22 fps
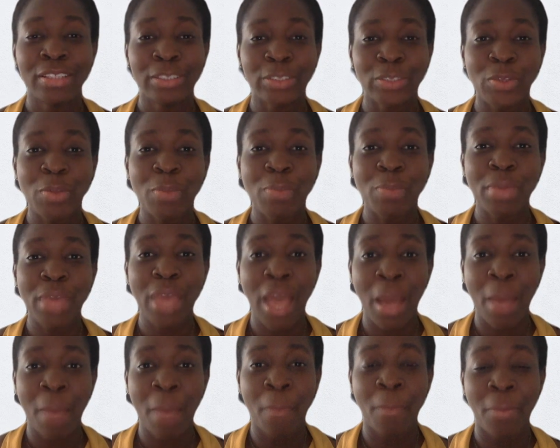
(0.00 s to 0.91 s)
to be
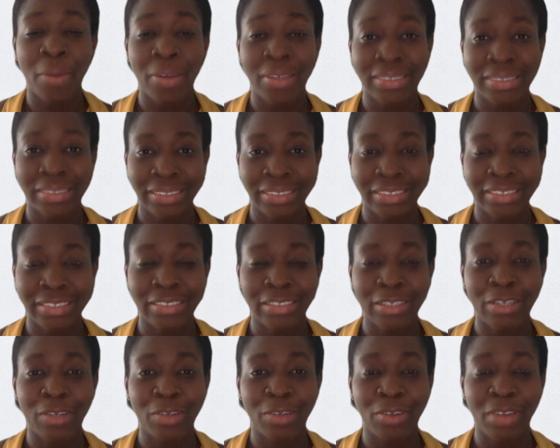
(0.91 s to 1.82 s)
up by 6
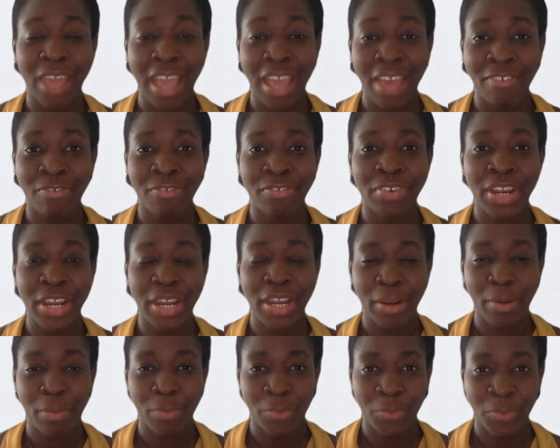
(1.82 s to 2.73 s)
o'clock
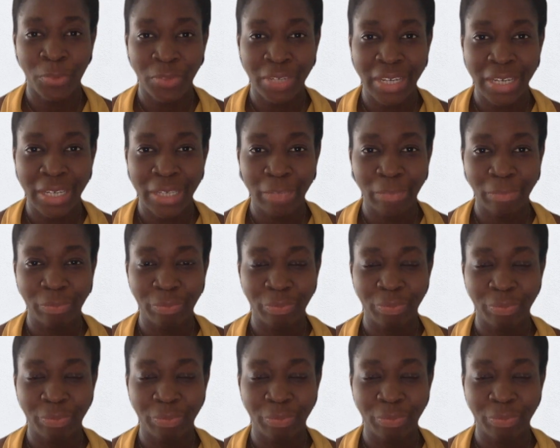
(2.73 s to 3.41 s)
every morning.